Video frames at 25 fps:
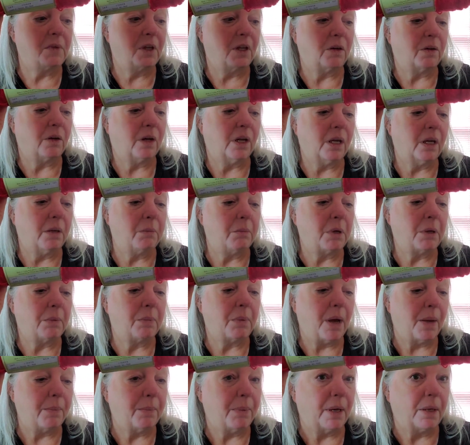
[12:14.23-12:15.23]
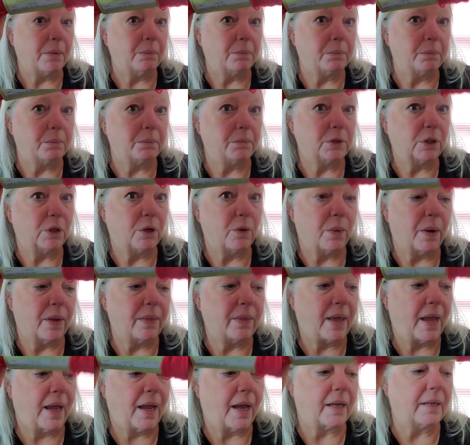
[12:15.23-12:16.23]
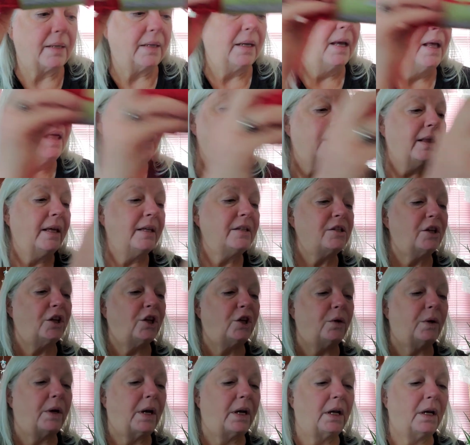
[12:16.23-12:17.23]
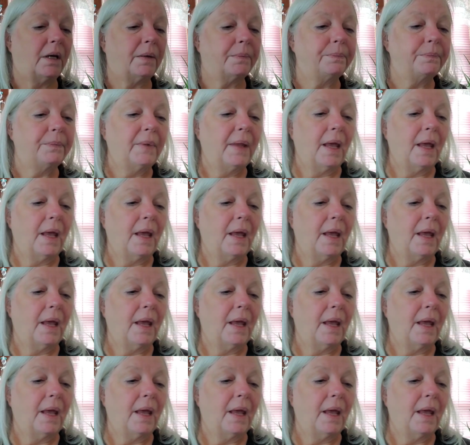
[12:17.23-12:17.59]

you know, a handmade pom-pom to go on the hat. That's a cute idea.